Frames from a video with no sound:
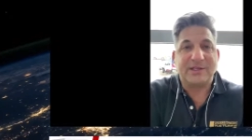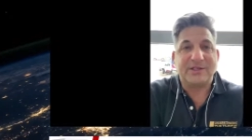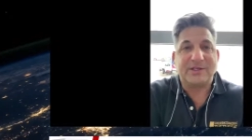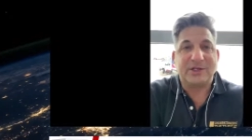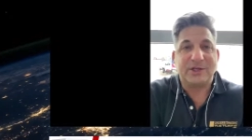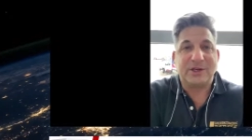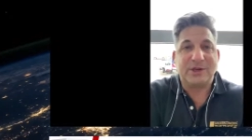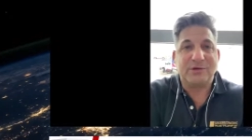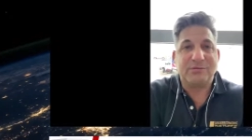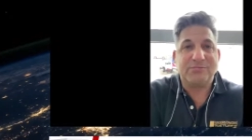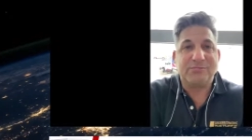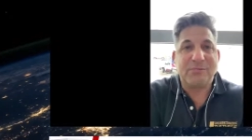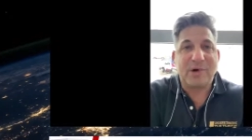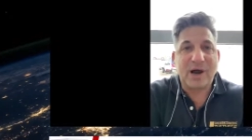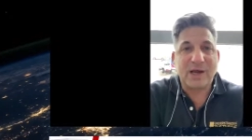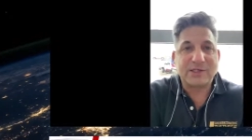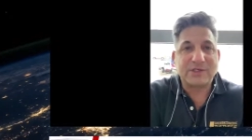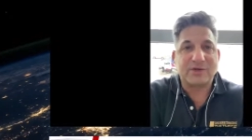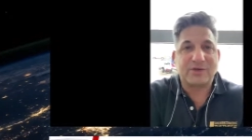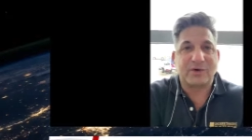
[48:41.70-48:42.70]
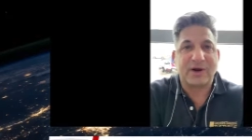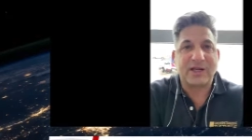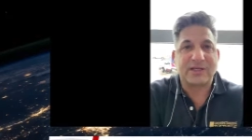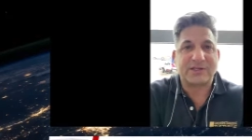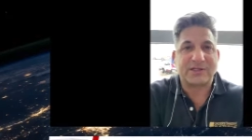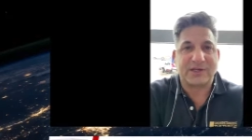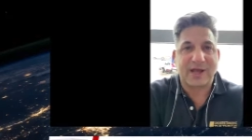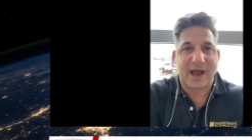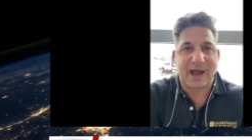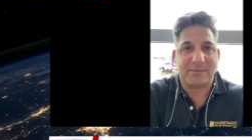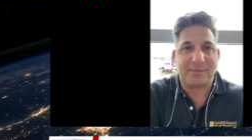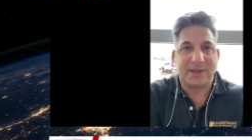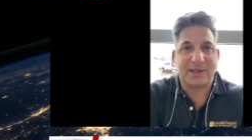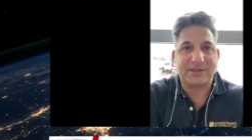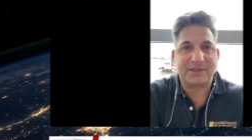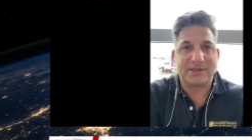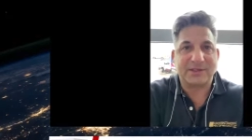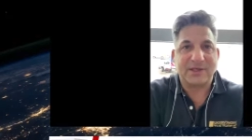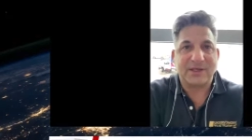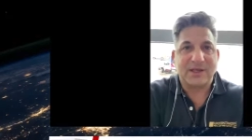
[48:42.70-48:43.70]
is you must
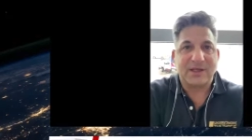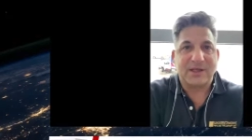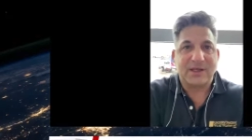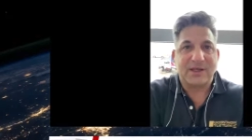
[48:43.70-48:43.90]
reestablish